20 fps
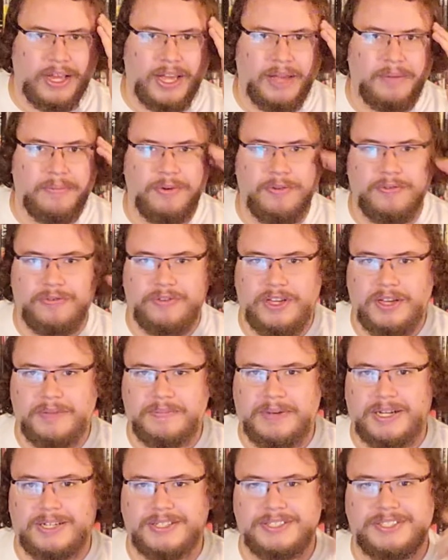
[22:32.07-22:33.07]
a movie
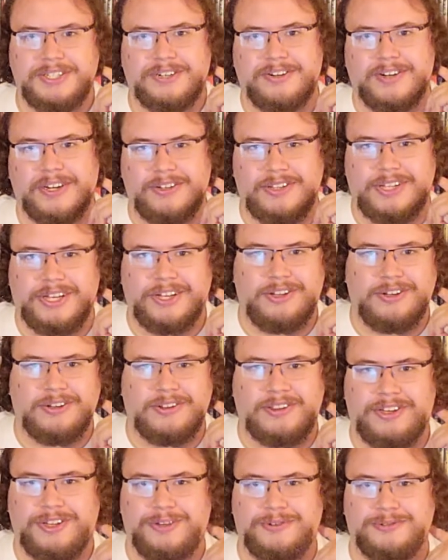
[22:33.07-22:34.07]
about a serial killer
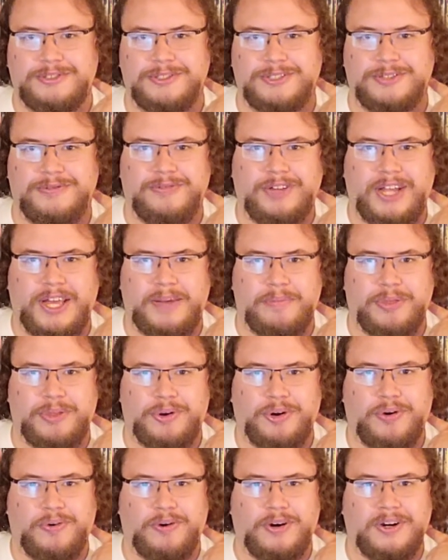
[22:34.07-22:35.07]
that uses a
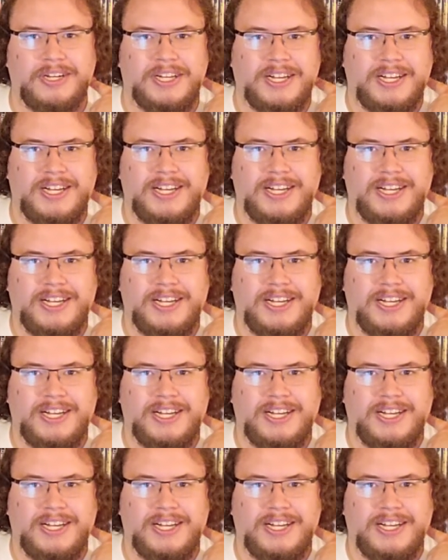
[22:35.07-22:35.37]
flamethrower.